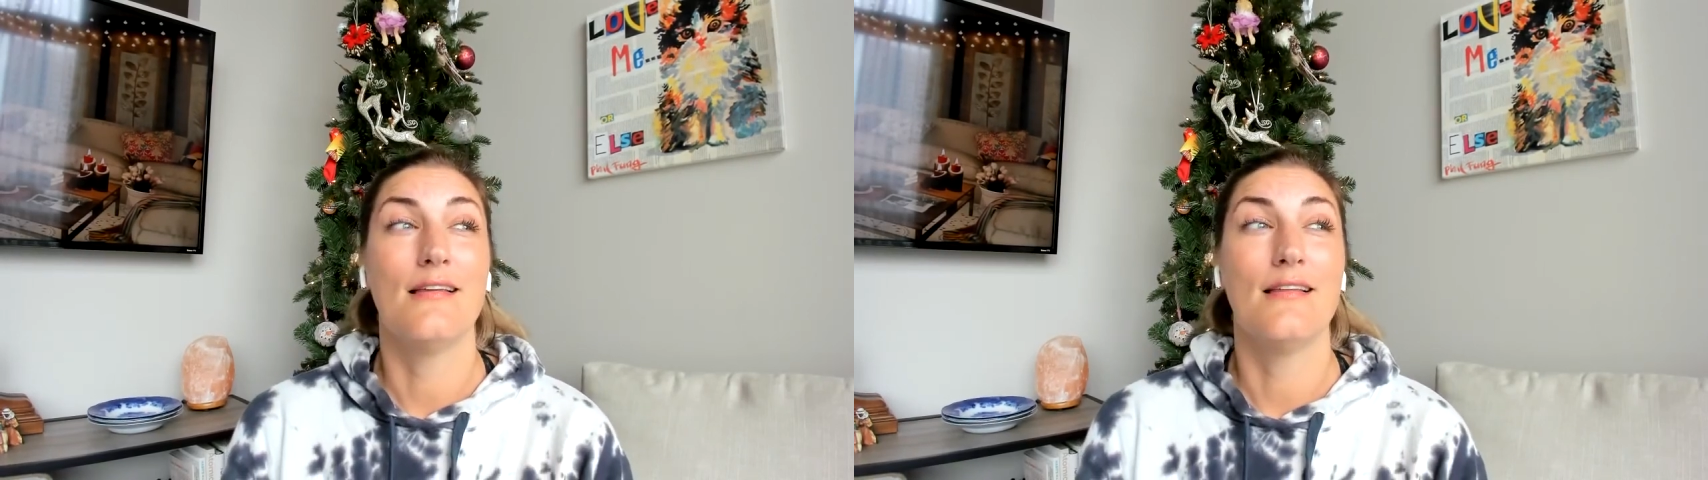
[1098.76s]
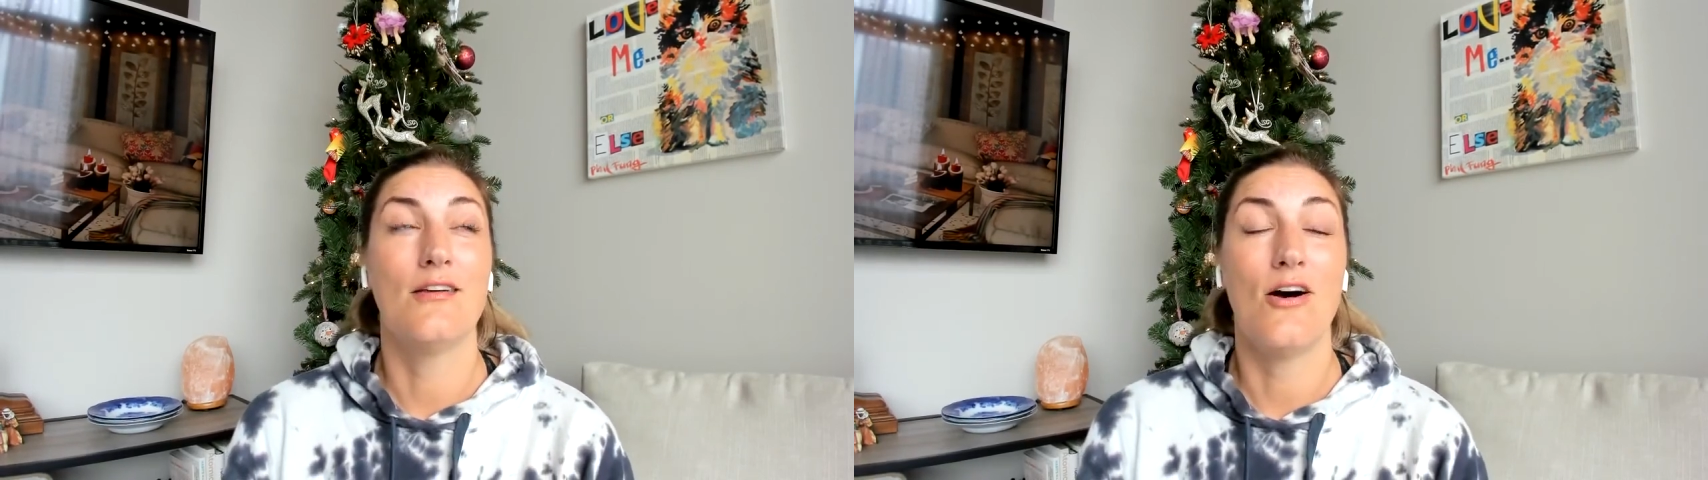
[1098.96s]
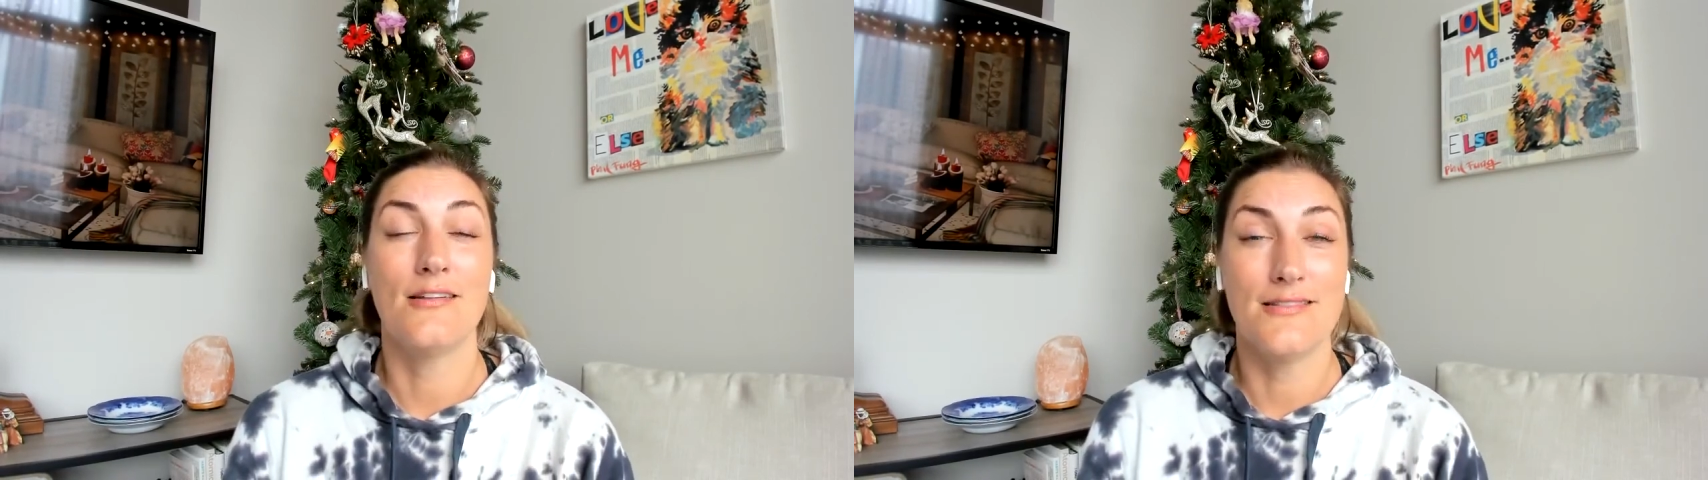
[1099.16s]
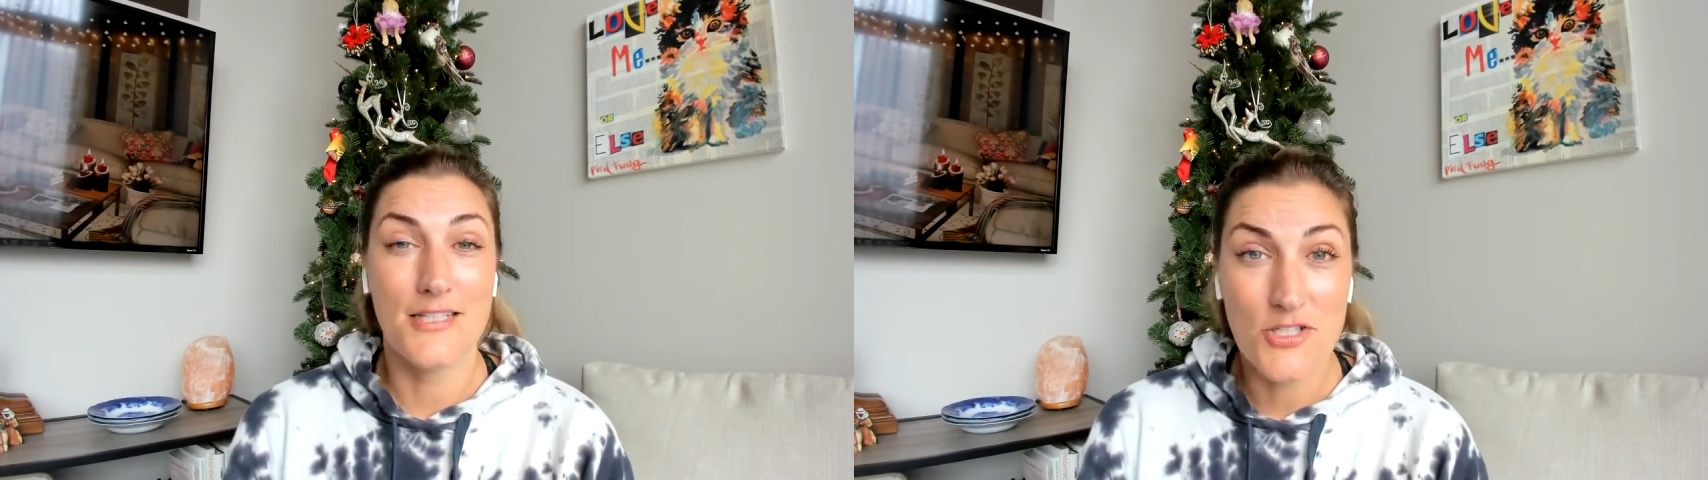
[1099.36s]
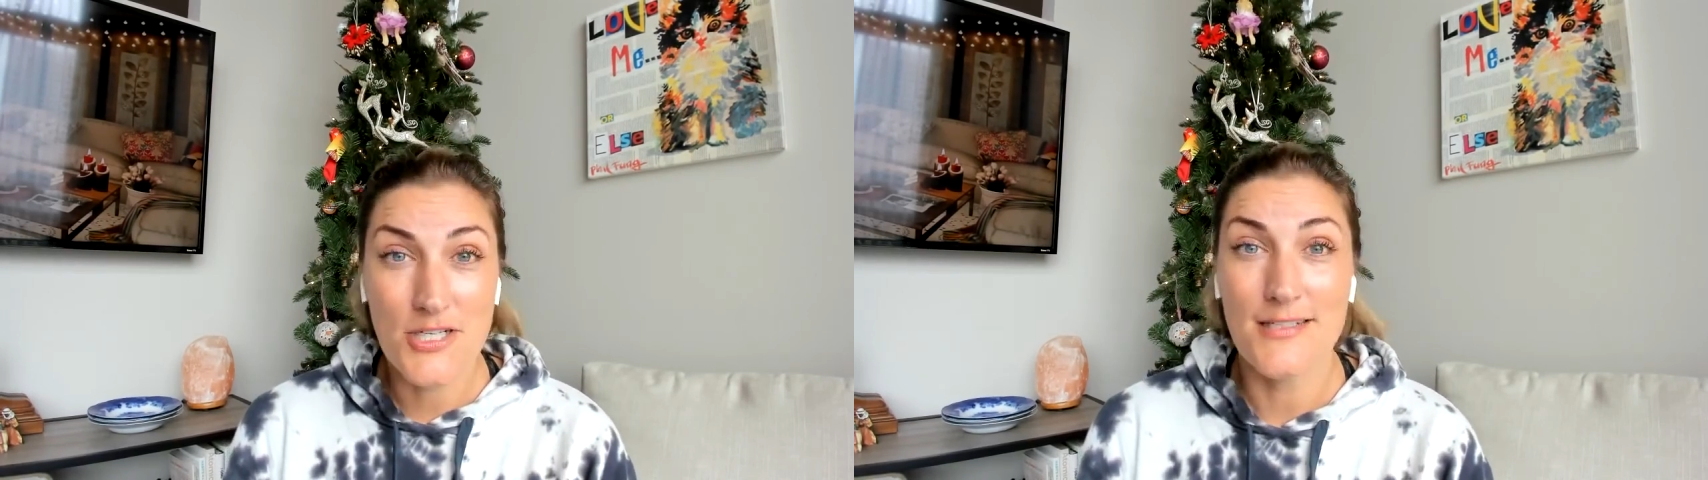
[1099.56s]
called
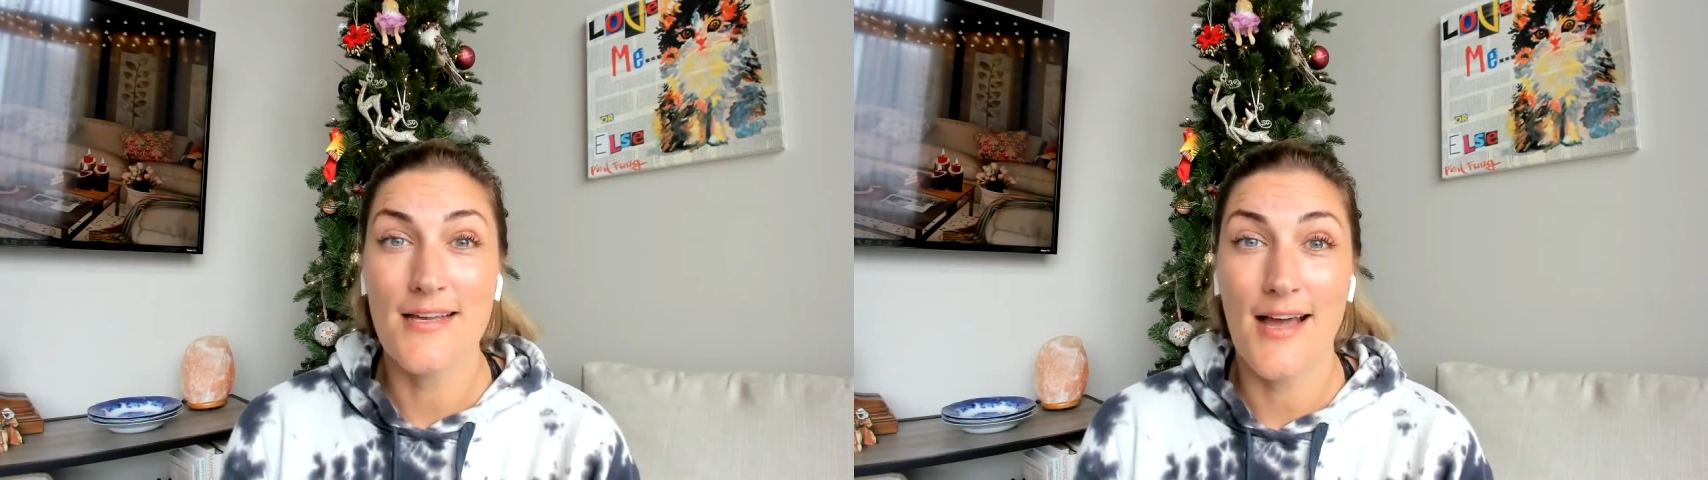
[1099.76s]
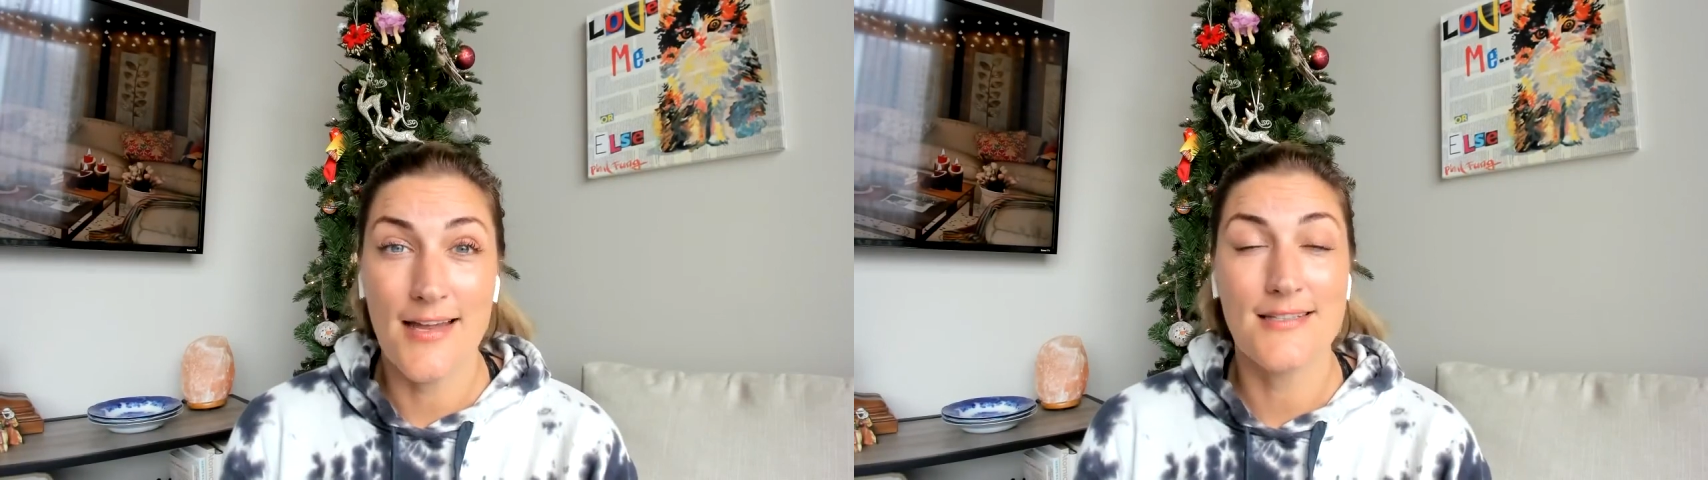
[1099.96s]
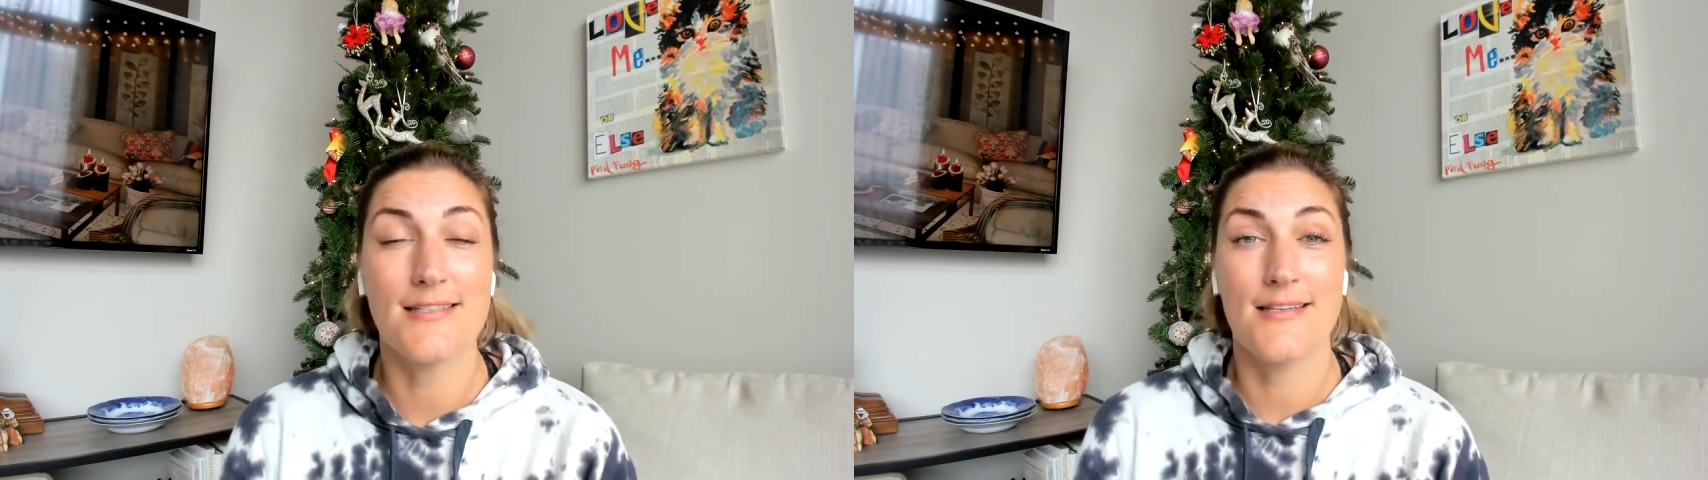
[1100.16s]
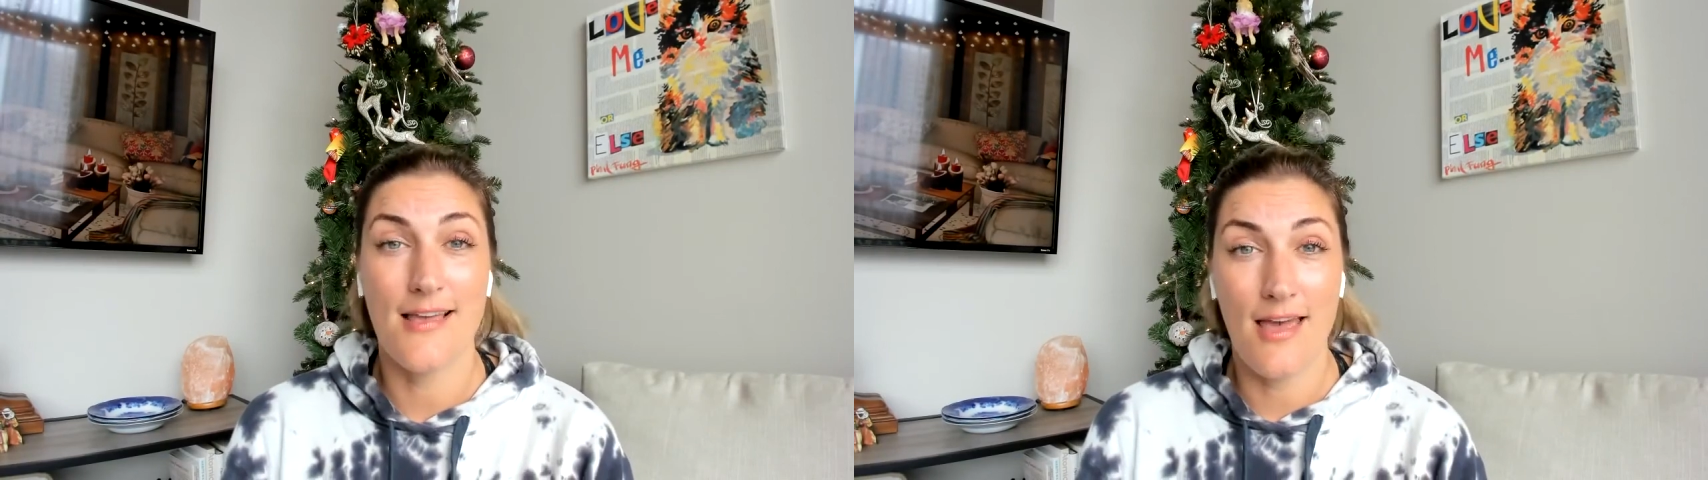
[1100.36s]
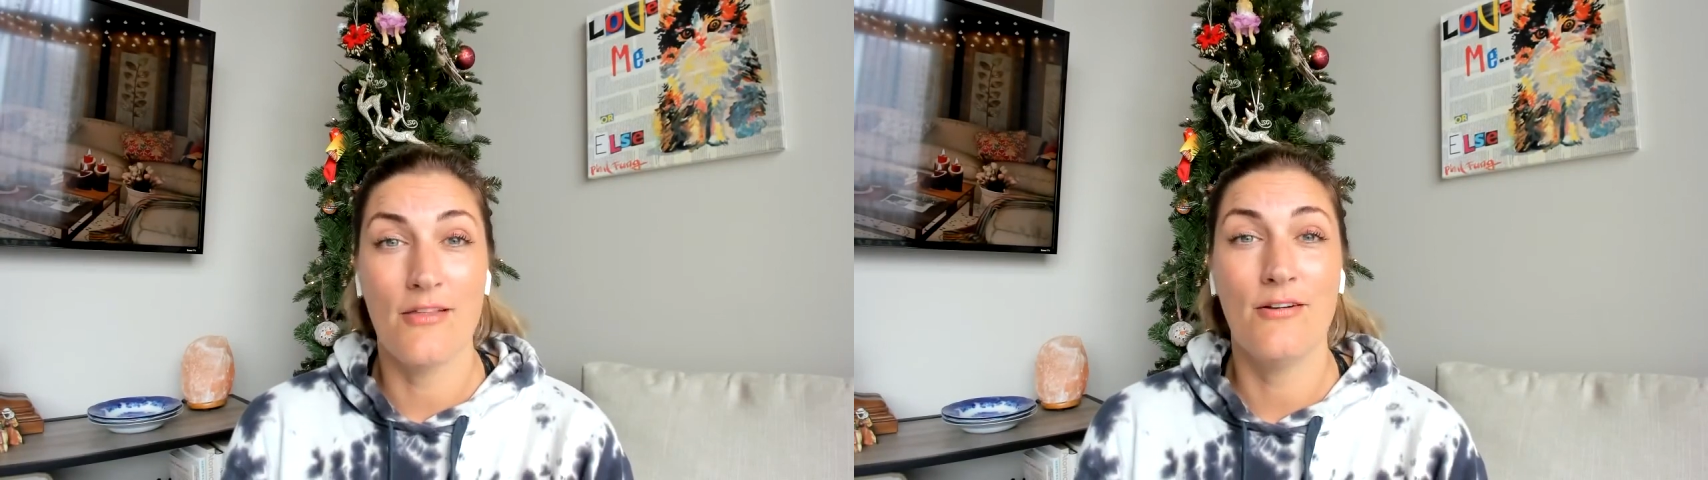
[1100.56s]
Ditching Diets
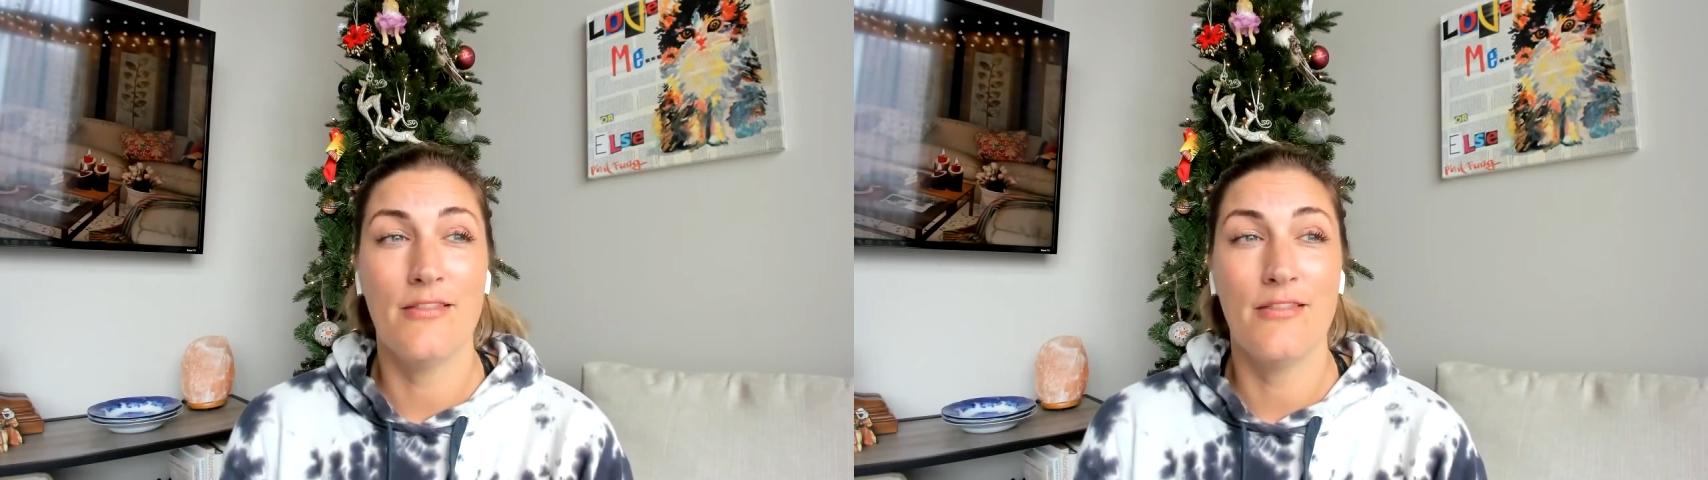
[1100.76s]
Together,